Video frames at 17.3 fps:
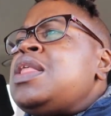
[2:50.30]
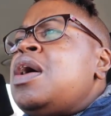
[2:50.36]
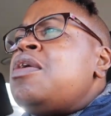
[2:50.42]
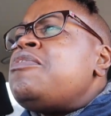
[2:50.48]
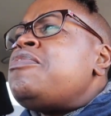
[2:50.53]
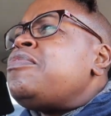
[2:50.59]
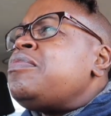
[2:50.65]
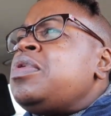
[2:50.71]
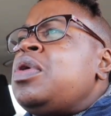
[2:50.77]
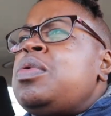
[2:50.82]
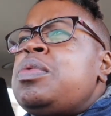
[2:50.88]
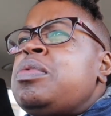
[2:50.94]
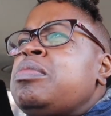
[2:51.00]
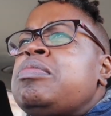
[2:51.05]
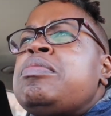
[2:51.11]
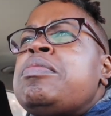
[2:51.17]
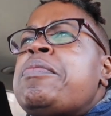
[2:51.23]
stuff, you
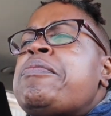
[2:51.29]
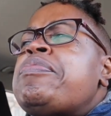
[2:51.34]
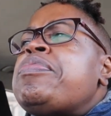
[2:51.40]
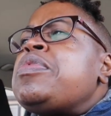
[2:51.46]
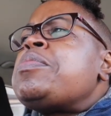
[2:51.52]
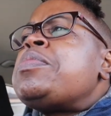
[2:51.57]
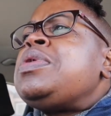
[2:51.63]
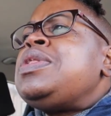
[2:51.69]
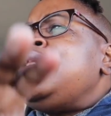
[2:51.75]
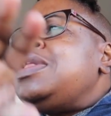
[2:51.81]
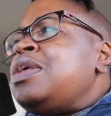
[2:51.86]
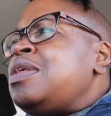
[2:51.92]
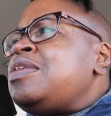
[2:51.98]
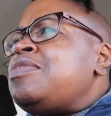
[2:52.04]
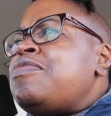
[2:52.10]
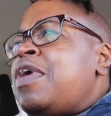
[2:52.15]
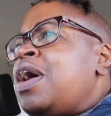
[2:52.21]
know. But
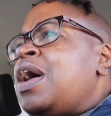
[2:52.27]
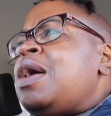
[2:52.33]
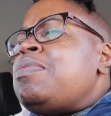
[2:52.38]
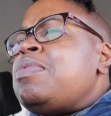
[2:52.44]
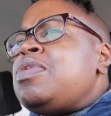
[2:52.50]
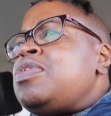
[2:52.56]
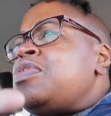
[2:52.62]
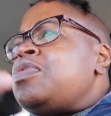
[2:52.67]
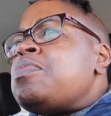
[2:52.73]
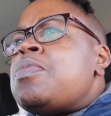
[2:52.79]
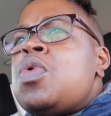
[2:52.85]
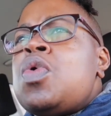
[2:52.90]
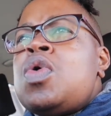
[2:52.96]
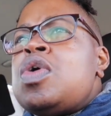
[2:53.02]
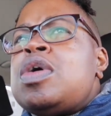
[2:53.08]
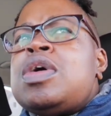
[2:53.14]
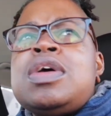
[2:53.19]
this vibe, this is
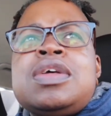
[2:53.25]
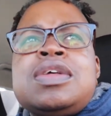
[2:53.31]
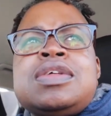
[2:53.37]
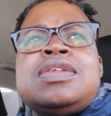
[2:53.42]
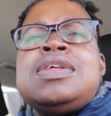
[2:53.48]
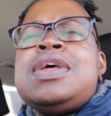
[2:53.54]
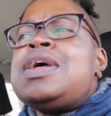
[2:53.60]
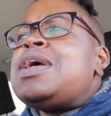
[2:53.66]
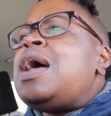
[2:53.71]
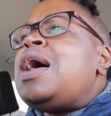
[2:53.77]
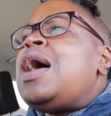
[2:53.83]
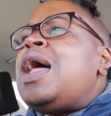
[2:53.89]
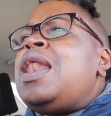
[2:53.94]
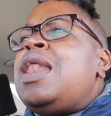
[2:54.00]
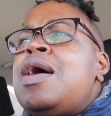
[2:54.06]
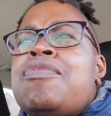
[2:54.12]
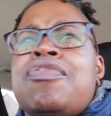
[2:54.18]
more.
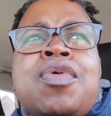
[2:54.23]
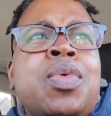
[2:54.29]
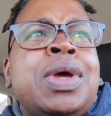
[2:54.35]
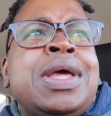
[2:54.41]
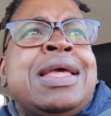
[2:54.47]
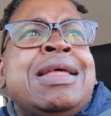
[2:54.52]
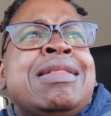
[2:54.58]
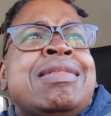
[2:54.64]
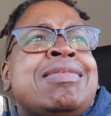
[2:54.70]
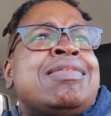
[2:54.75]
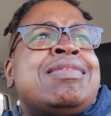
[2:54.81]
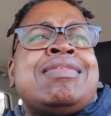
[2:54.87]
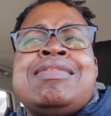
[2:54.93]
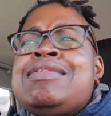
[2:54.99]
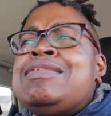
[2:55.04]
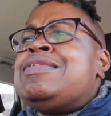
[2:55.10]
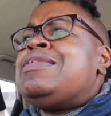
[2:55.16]
I love
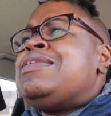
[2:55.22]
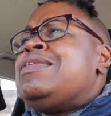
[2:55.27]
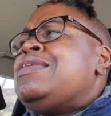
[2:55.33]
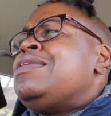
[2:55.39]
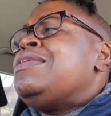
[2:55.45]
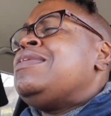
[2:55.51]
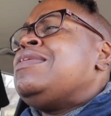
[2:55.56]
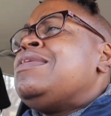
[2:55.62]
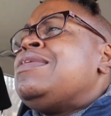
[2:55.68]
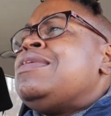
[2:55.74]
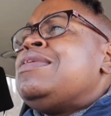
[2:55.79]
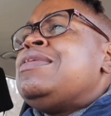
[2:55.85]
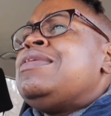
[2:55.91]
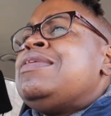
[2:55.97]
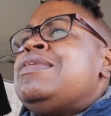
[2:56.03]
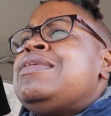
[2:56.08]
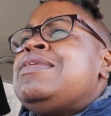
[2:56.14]
Queens.
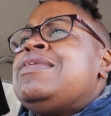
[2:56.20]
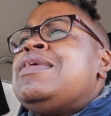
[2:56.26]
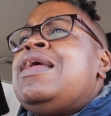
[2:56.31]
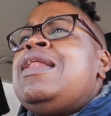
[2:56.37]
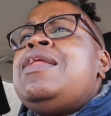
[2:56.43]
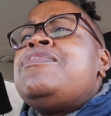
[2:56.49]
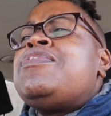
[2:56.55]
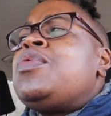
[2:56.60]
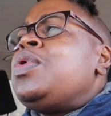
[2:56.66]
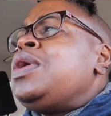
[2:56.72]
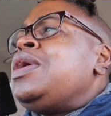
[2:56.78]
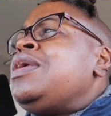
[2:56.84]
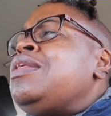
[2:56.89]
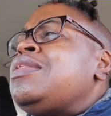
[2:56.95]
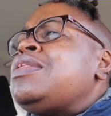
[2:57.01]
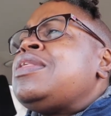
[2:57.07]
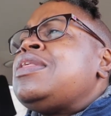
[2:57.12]
I love Queens.